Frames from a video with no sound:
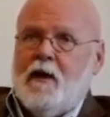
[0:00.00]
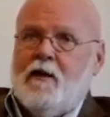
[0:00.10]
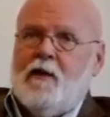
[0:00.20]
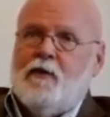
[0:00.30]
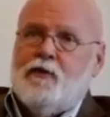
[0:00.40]

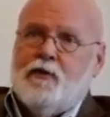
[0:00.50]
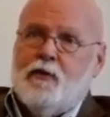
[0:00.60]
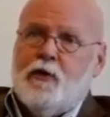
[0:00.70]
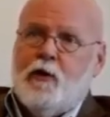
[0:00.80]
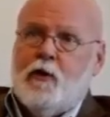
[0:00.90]
And in the
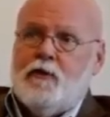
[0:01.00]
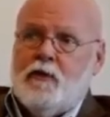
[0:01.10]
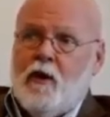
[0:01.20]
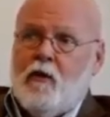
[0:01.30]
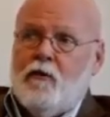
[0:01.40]
studio
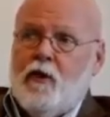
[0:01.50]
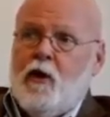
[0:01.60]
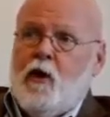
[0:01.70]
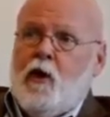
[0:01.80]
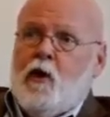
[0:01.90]
itself,
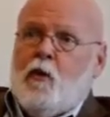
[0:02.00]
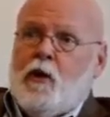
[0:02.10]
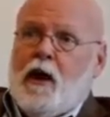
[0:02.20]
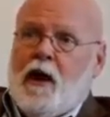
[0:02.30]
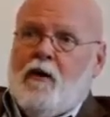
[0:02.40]

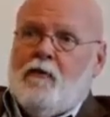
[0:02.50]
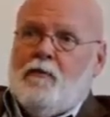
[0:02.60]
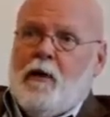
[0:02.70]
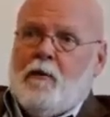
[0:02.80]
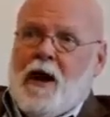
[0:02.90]

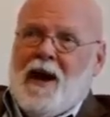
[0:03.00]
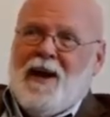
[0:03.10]
I